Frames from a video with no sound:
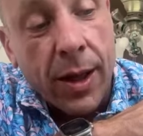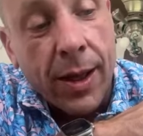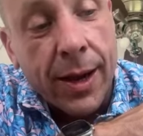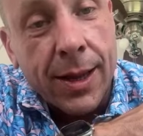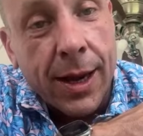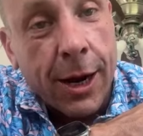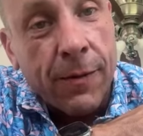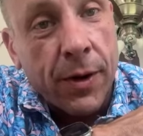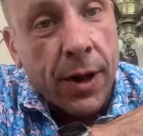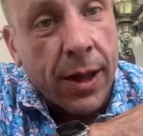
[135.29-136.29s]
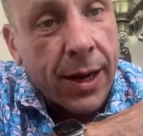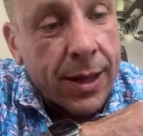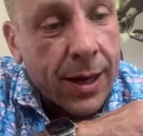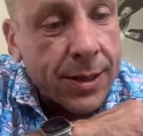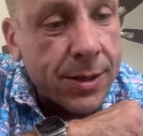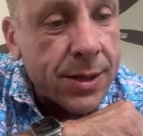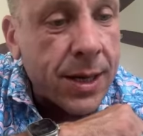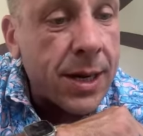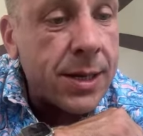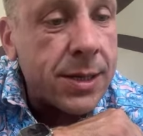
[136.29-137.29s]
I like the effort. I like the
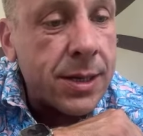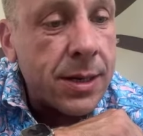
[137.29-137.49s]
exercise.